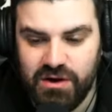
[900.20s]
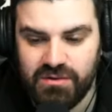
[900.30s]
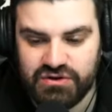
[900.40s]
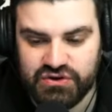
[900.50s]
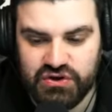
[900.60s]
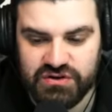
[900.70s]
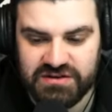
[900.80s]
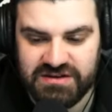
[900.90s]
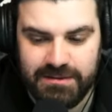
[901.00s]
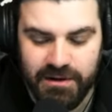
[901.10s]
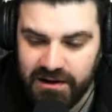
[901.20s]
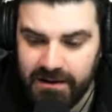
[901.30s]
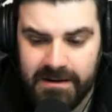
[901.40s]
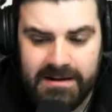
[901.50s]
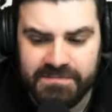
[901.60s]
which is good to see. But
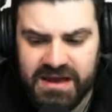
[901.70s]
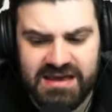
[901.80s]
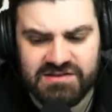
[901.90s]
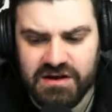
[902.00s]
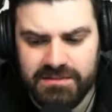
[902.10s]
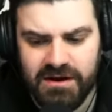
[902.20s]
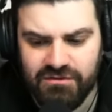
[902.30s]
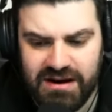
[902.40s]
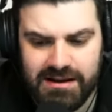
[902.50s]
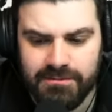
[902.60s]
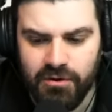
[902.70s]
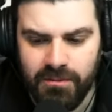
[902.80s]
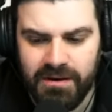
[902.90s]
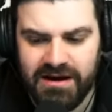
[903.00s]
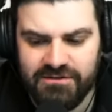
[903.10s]
look, he's going to be a really
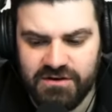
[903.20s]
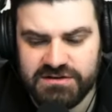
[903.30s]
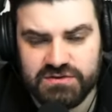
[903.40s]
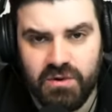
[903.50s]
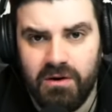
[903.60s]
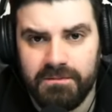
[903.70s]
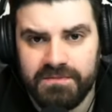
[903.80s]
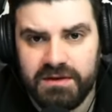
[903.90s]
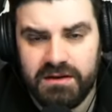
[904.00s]
important player for us as well